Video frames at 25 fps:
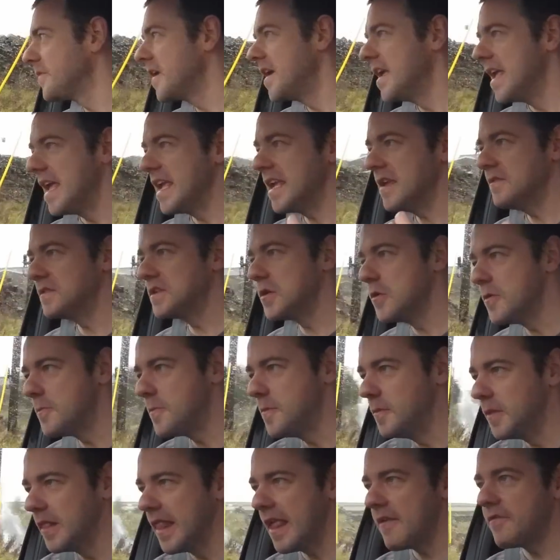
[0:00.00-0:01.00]
It gives you
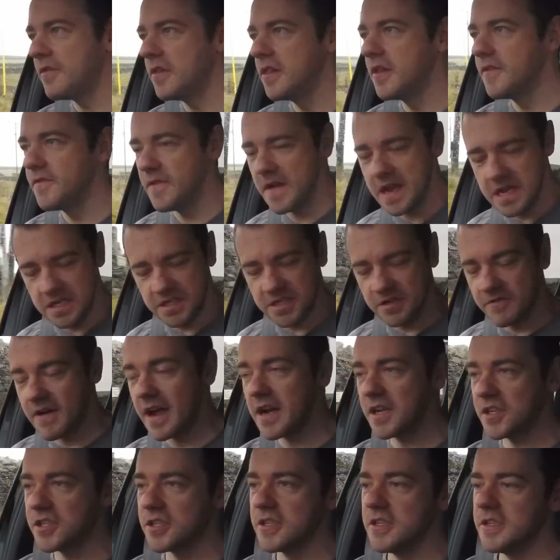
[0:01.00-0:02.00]
a level of
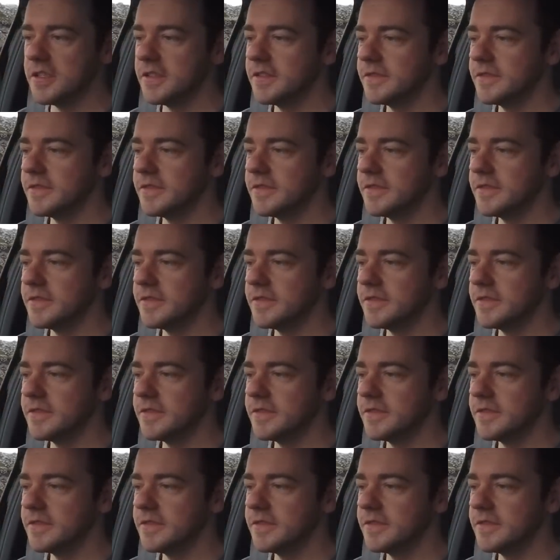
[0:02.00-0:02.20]
interaction.